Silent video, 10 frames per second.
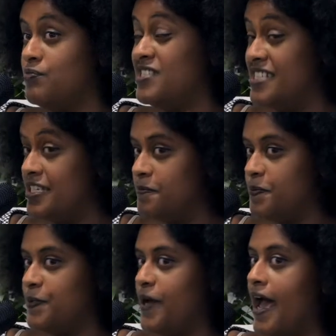deep
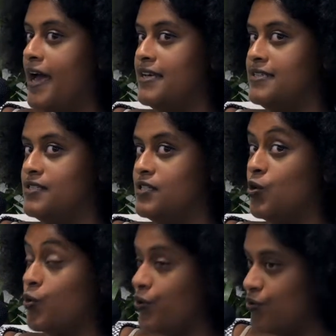and
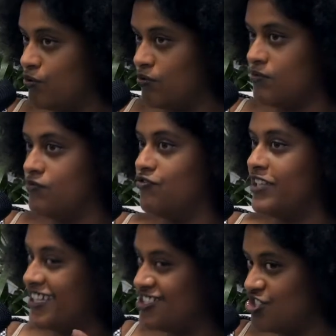loyal
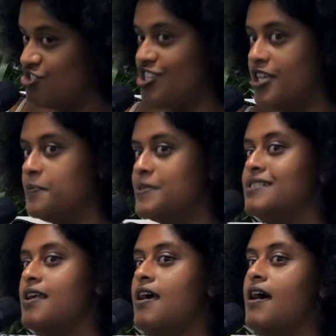relationships,
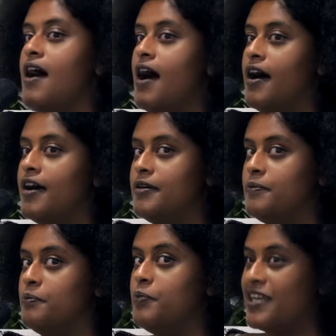
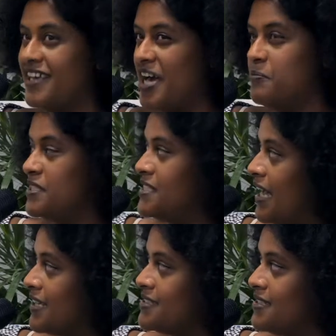but it can be
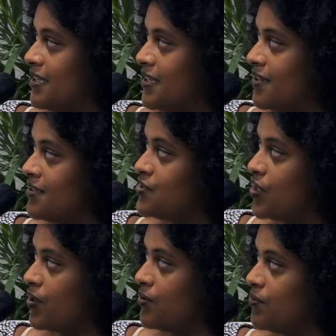taxing. So
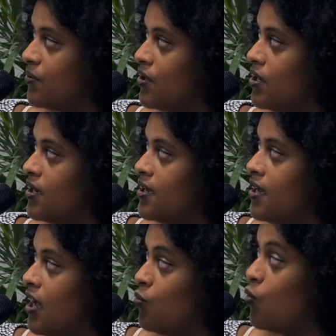
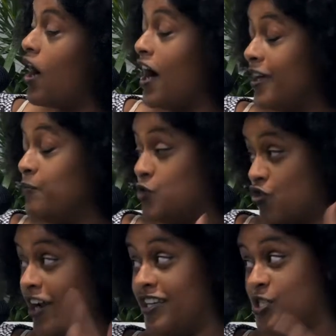what I'm
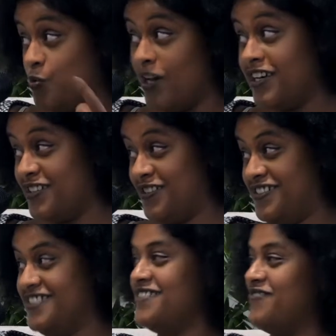trying to work
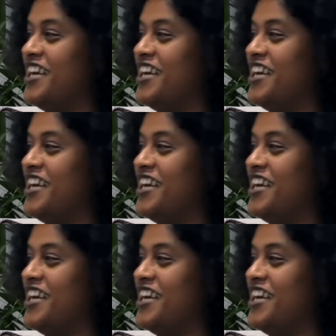on, if I